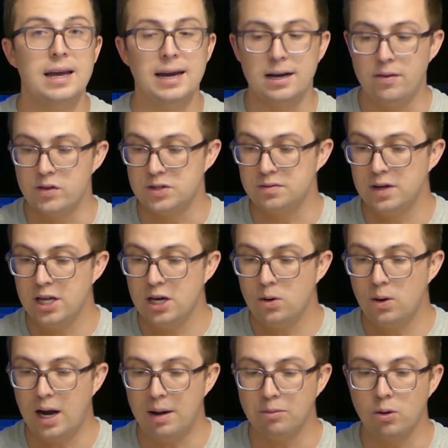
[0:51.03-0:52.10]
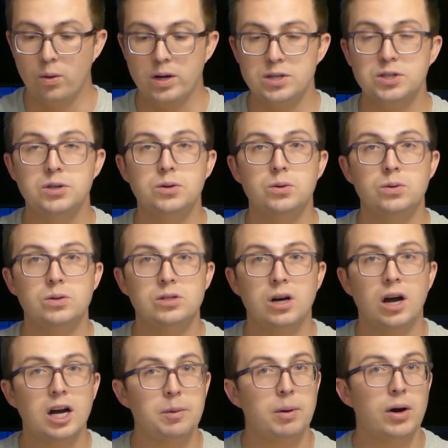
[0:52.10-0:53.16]
And in this video, I'm going to
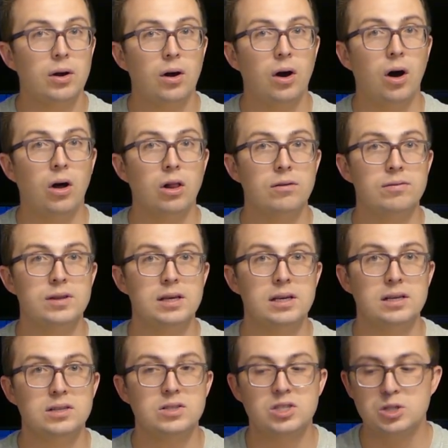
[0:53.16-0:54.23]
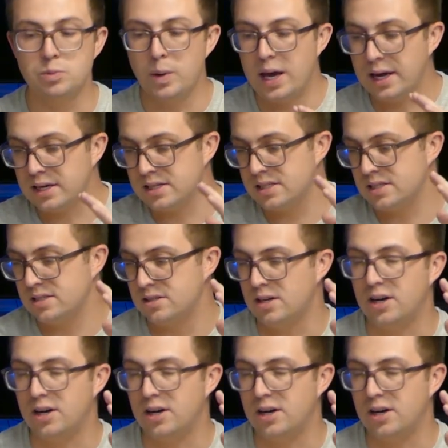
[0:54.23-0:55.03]
talk about all of the specs,